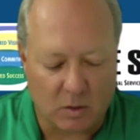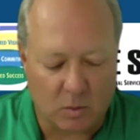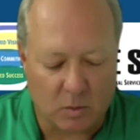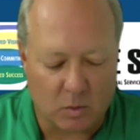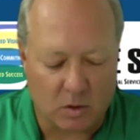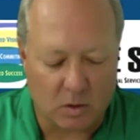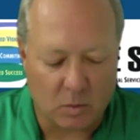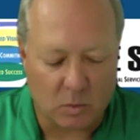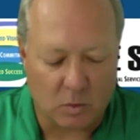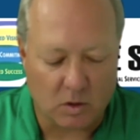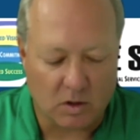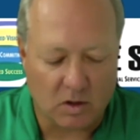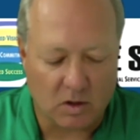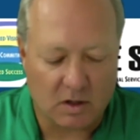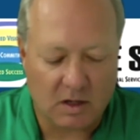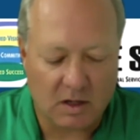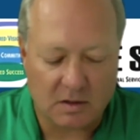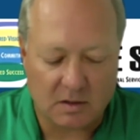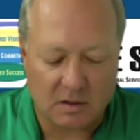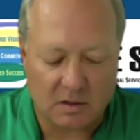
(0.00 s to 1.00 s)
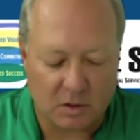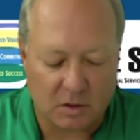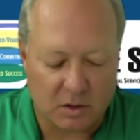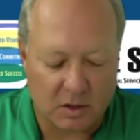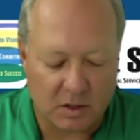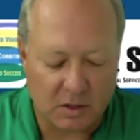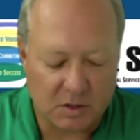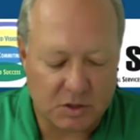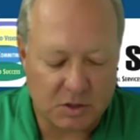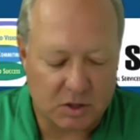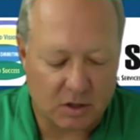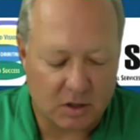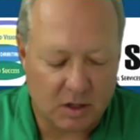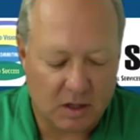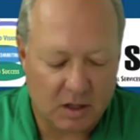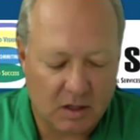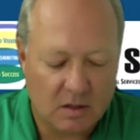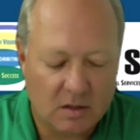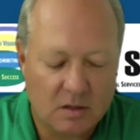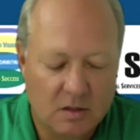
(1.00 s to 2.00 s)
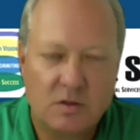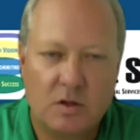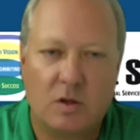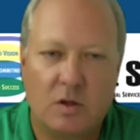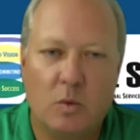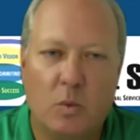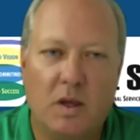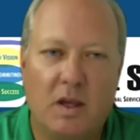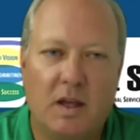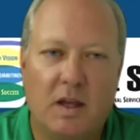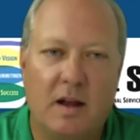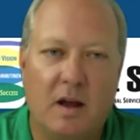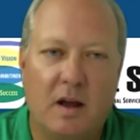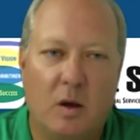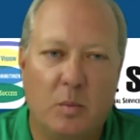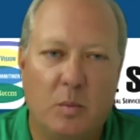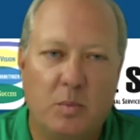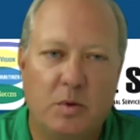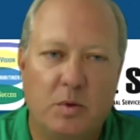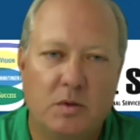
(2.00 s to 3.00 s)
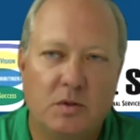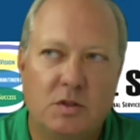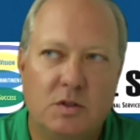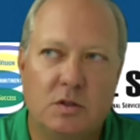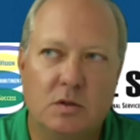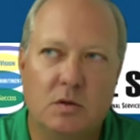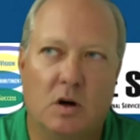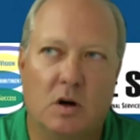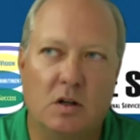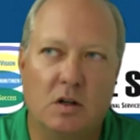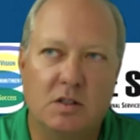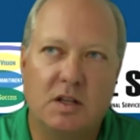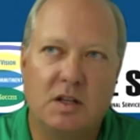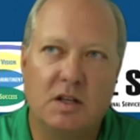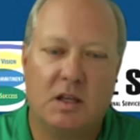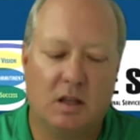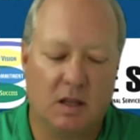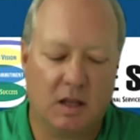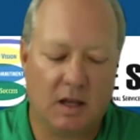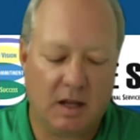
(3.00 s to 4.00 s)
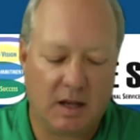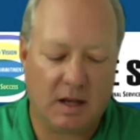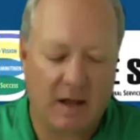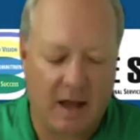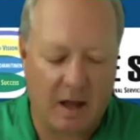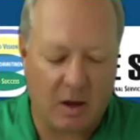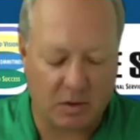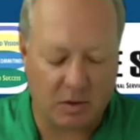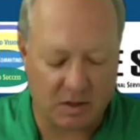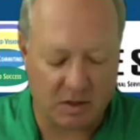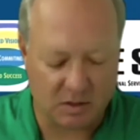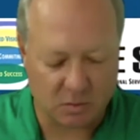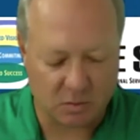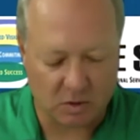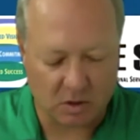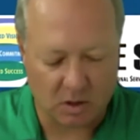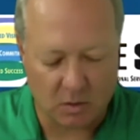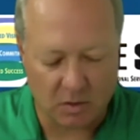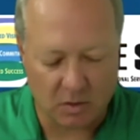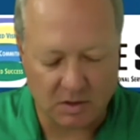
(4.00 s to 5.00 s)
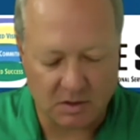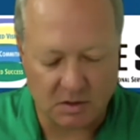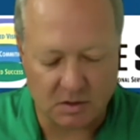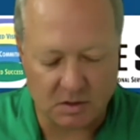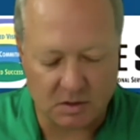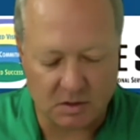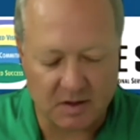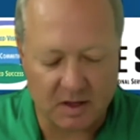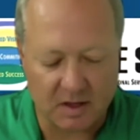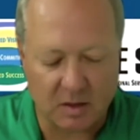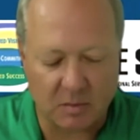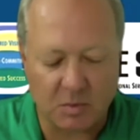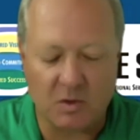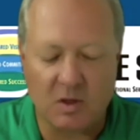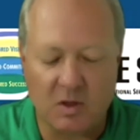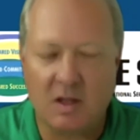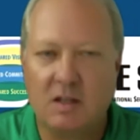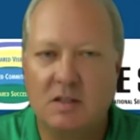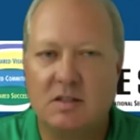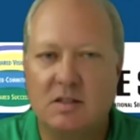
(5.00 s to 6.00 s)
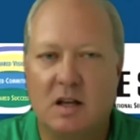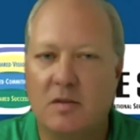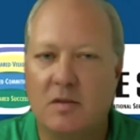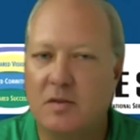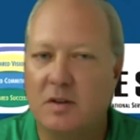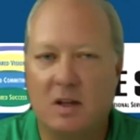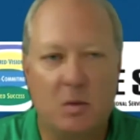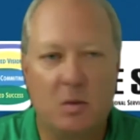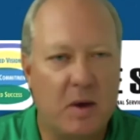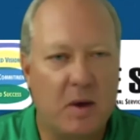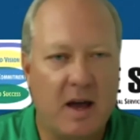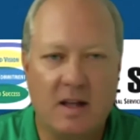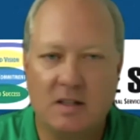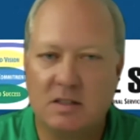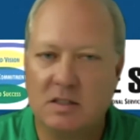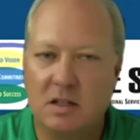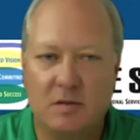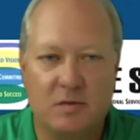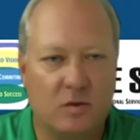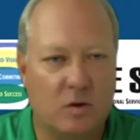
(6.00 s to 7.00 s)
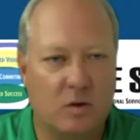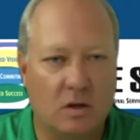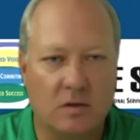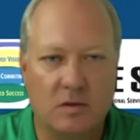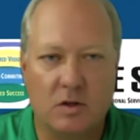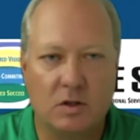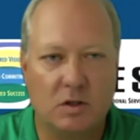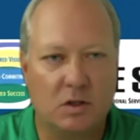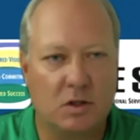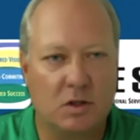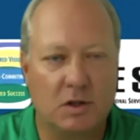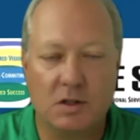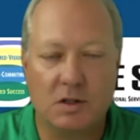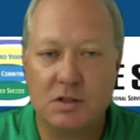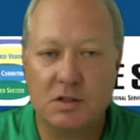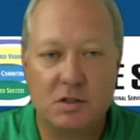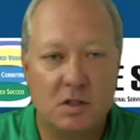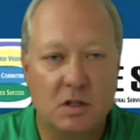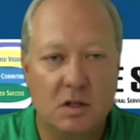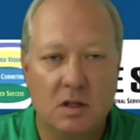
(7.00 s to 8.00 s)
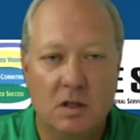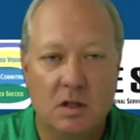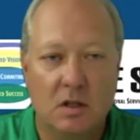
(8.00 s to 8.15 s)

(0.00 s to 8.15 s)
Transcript: we're looking at the learning journey so that we can help to articulate how it is we're going to develop unique self and capacity for all of our learners.